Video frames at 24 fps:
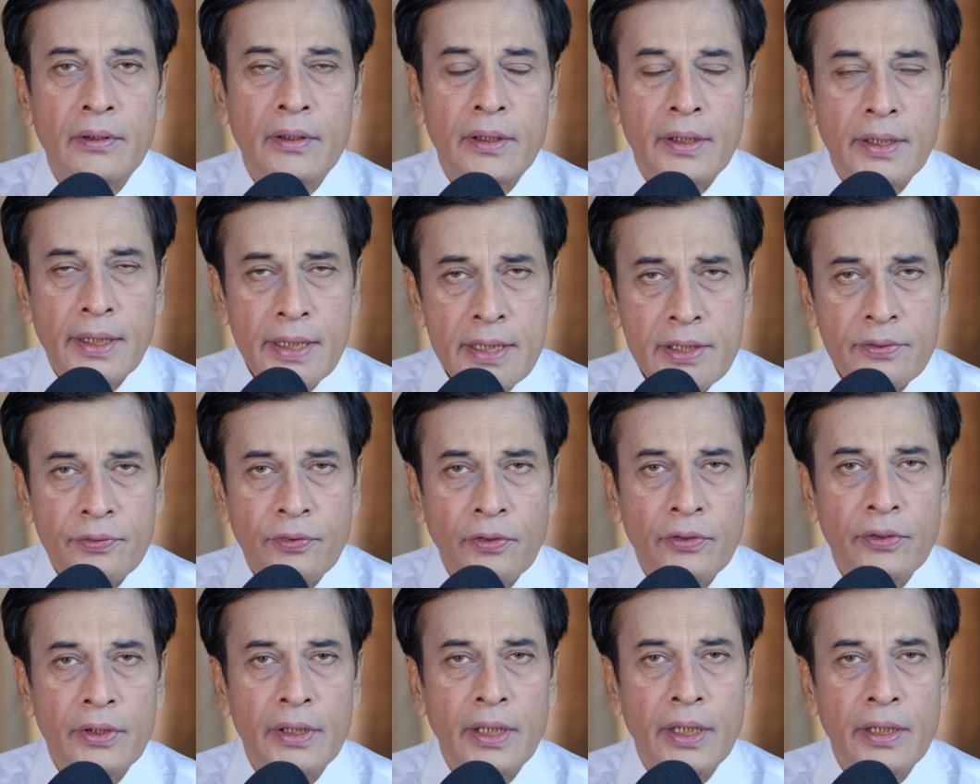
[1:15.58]

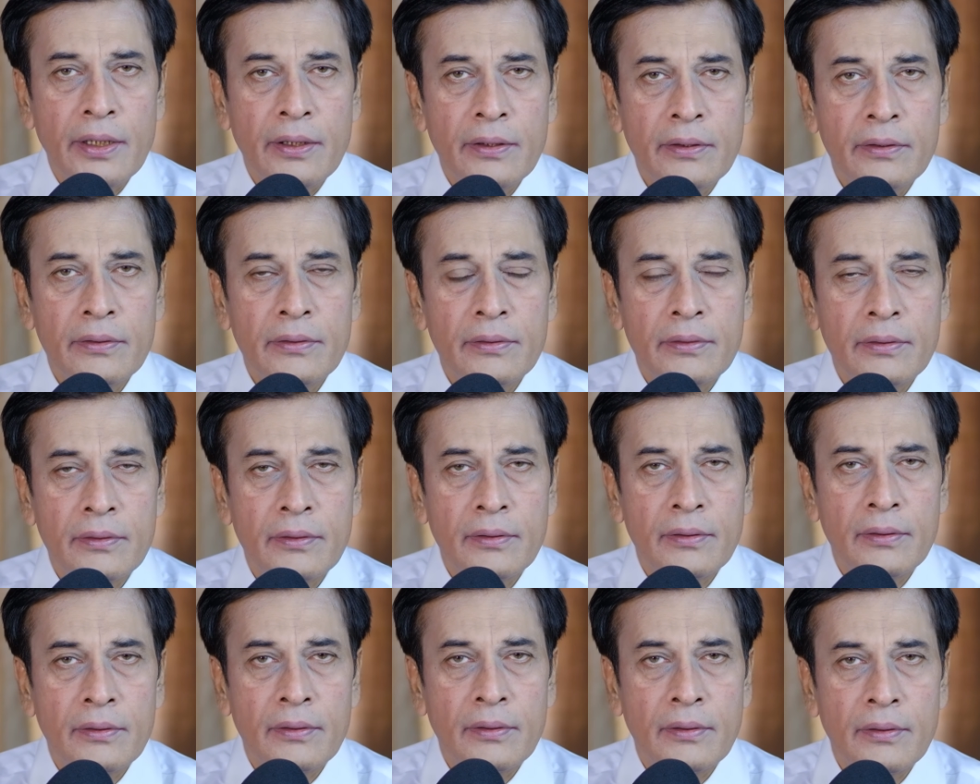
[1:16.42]
dysphonia,
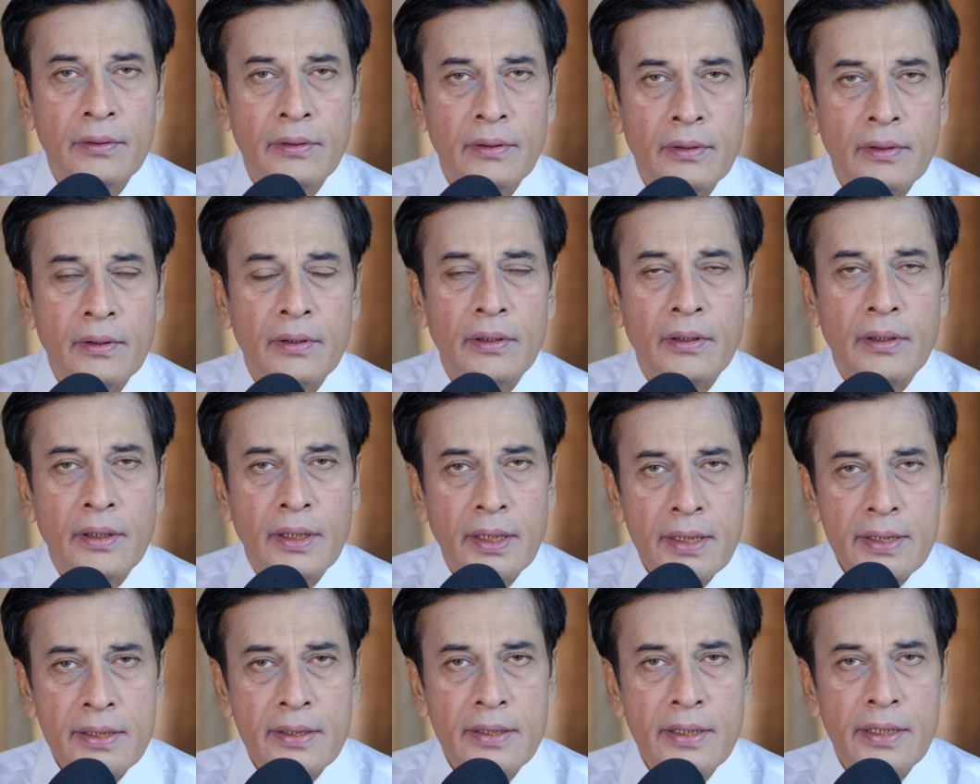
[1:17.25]

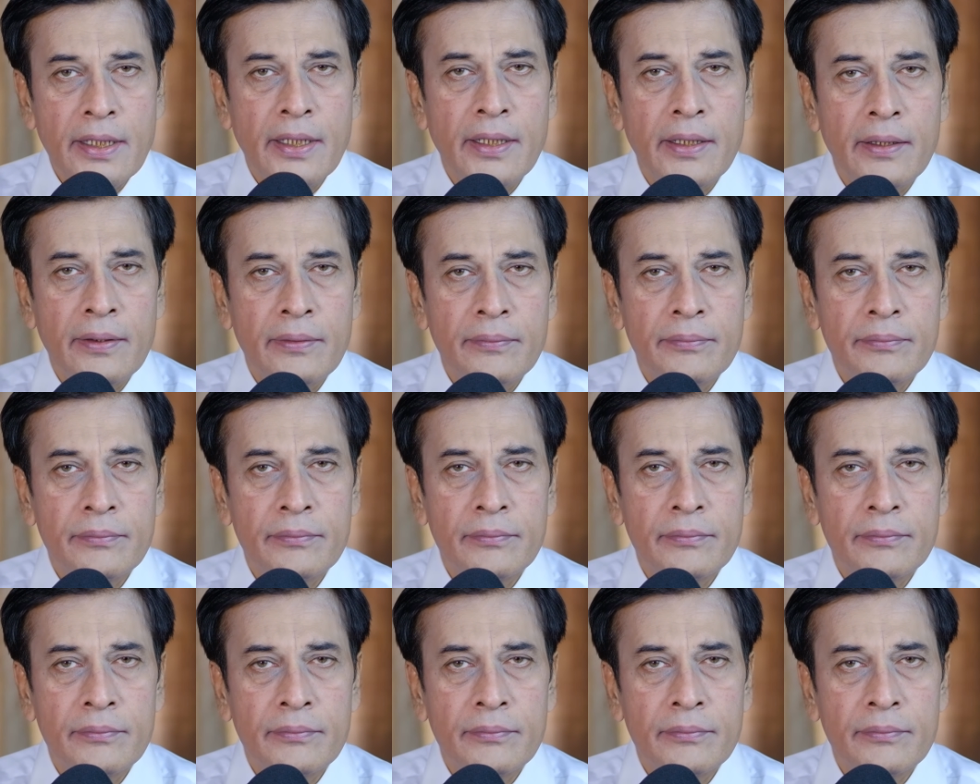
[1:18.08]
dyspnea,